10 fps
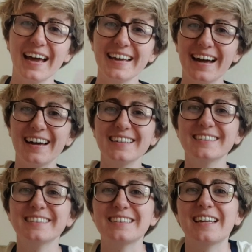Hi guys,
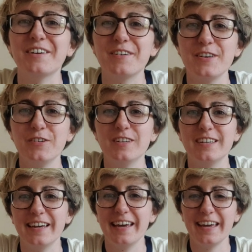how are you
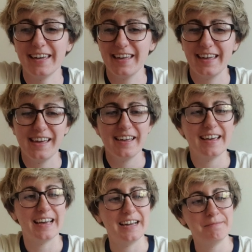today?
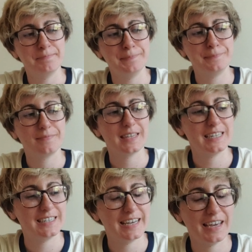
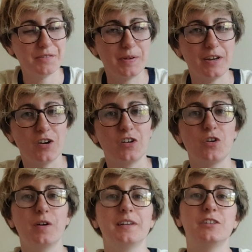Today we are
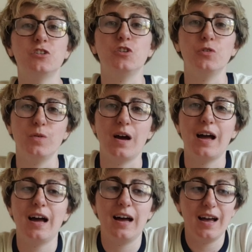going to do
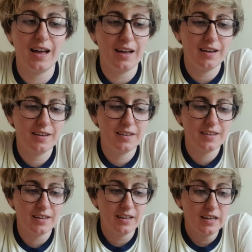an
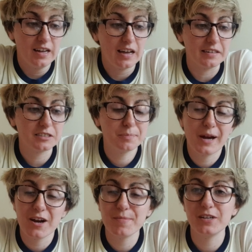
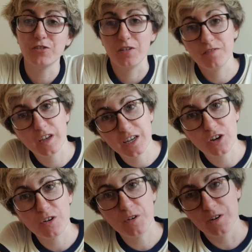experiment or a
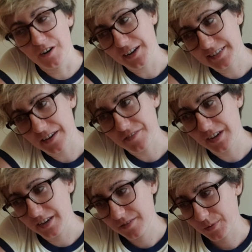video or an
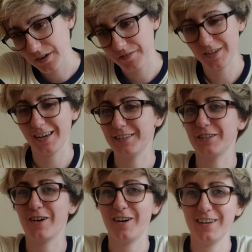activity, whatever you'd like to
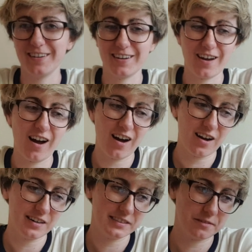call it,
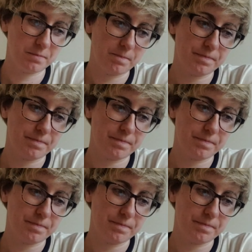on